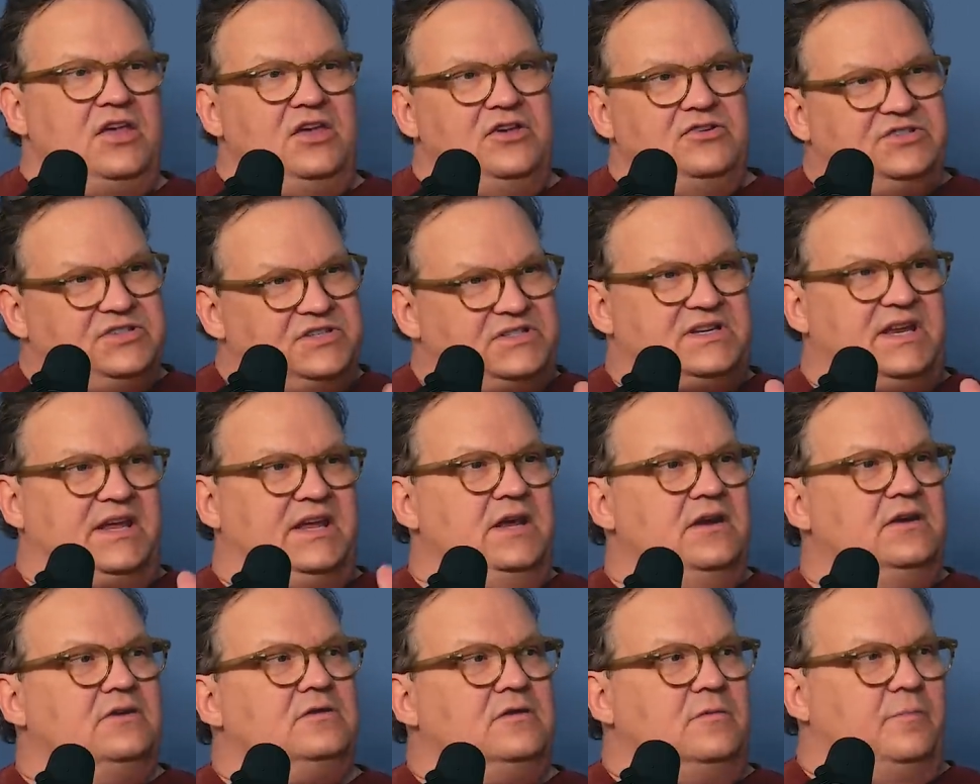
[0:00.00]
you just
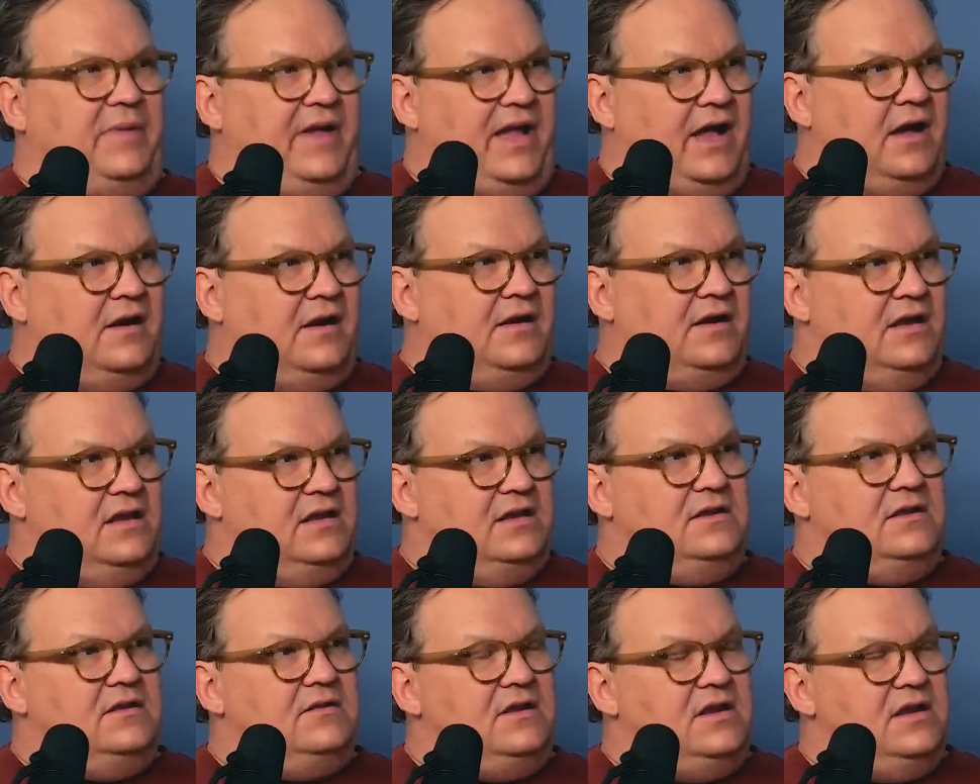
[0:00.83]
hear about
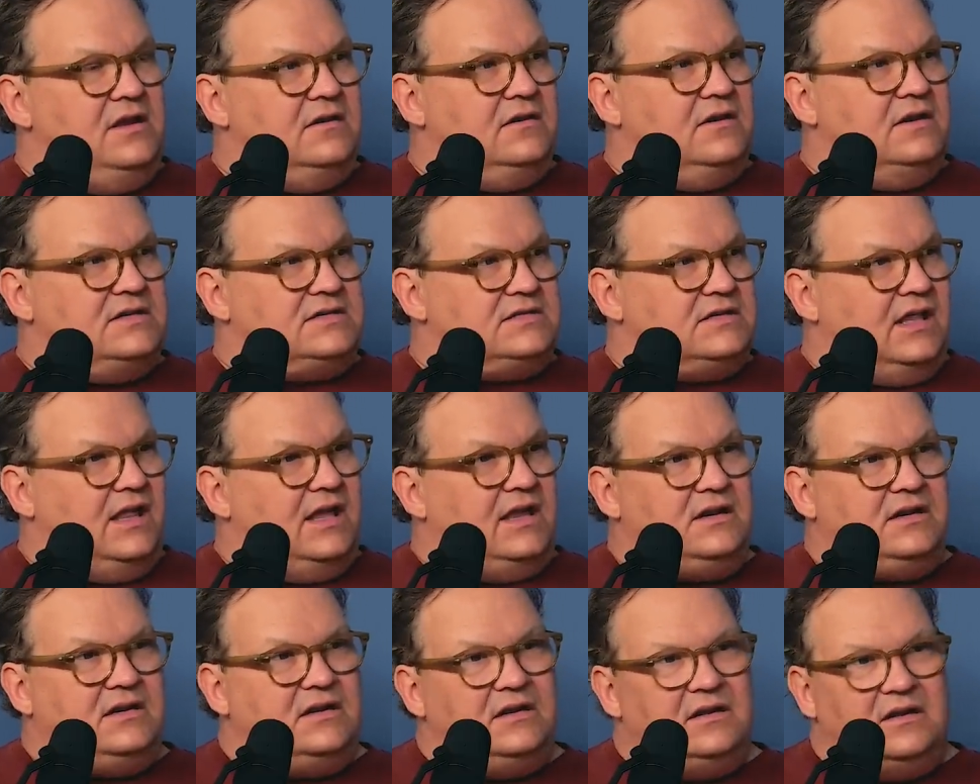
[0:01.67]
it, and you'd hear it's
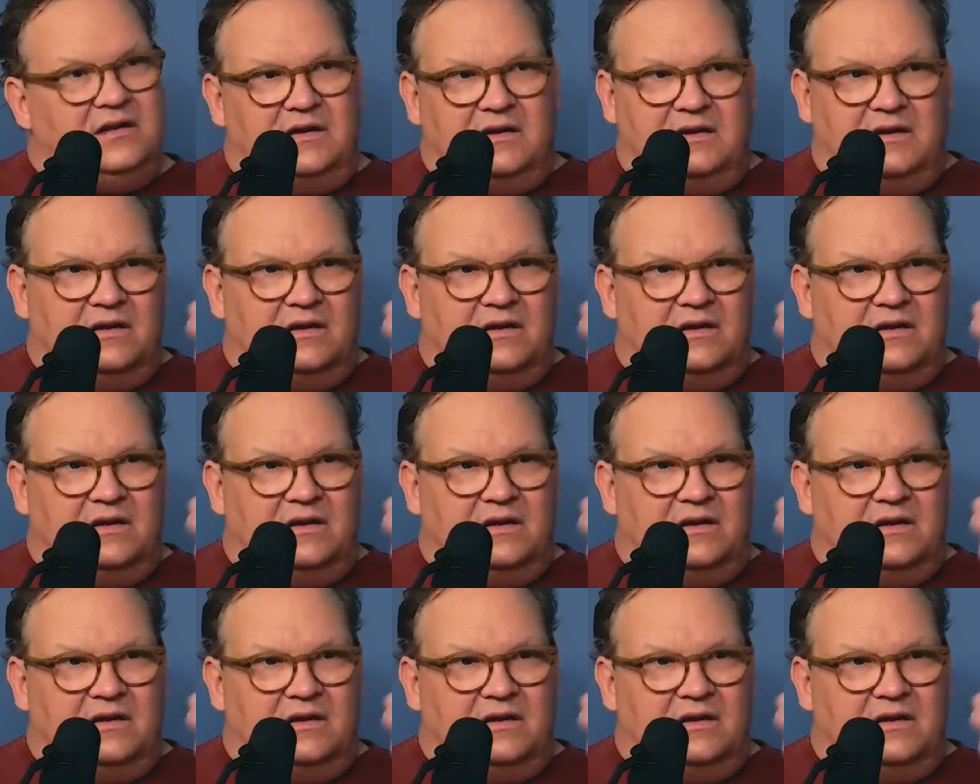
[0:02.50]
like,